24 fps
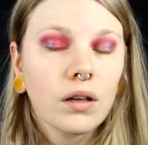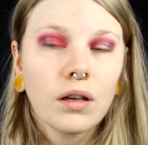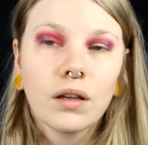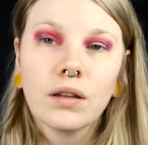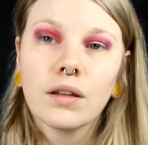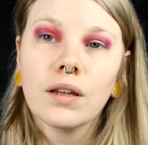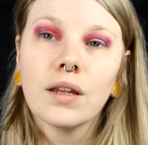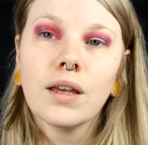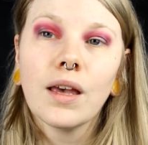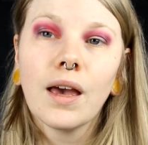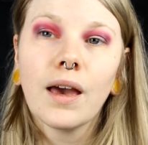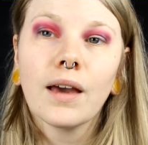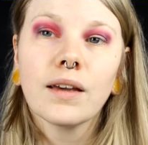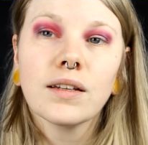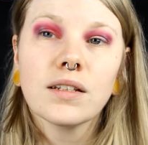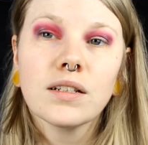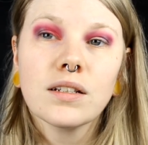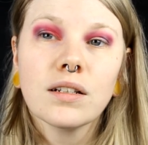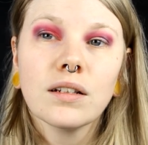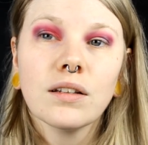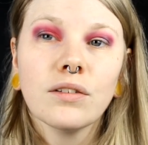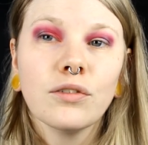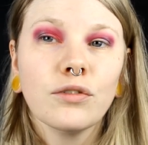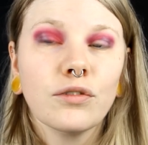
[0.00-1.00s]
And I
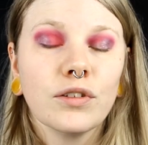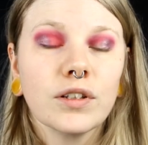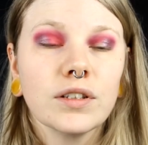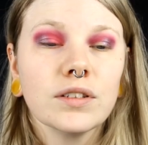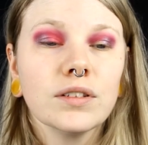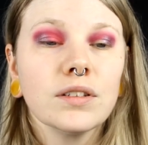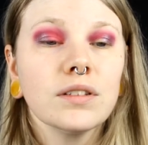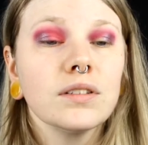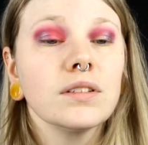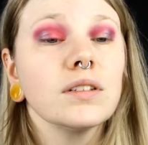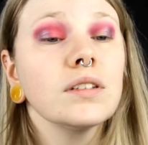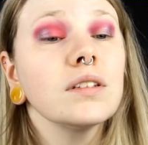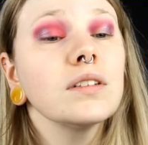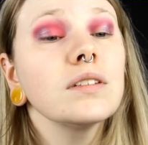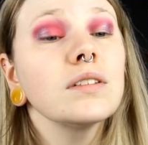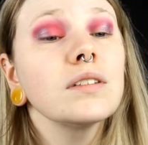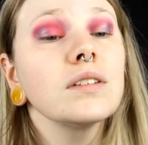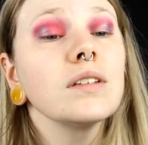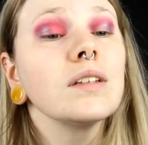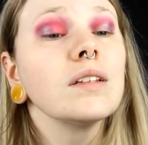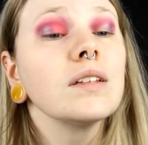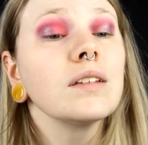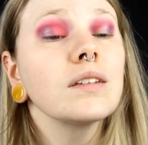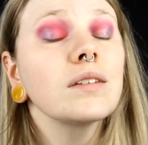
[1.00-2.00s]
actually think that this
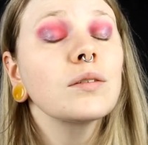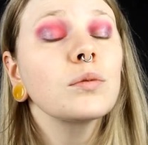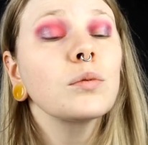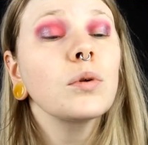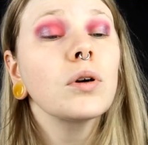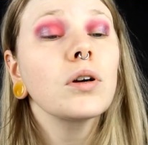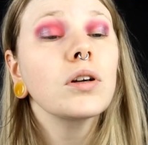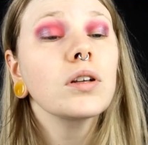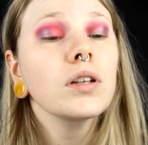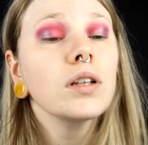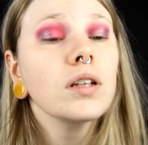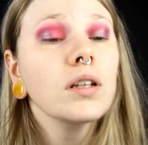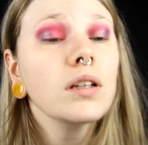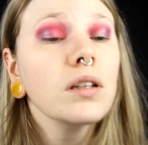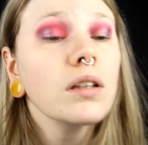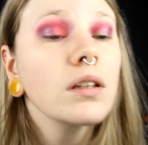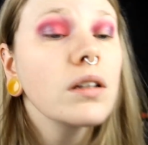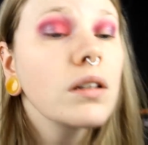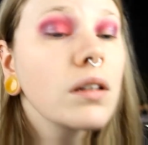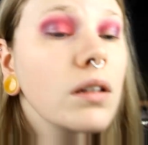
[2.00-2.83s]
is working.